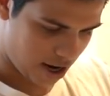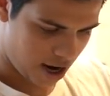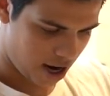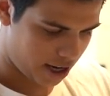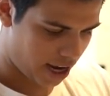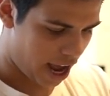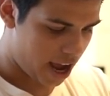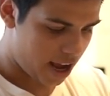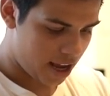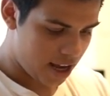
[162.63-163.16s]

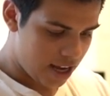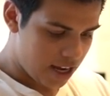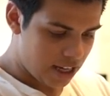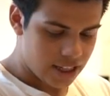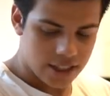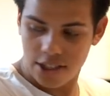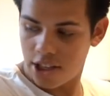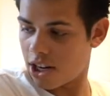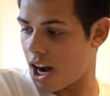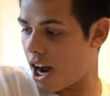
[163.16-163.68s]
Okay,
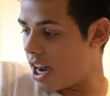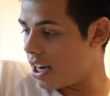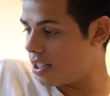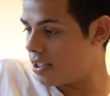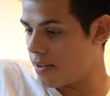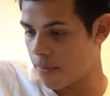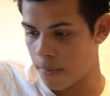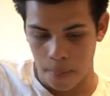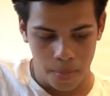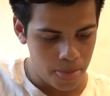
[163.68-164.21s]
so
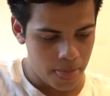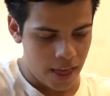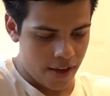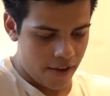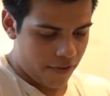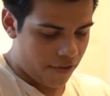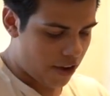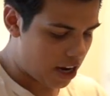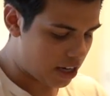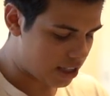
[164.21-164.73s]
guys,
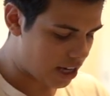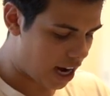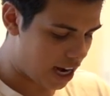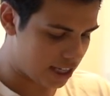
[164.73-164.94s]
first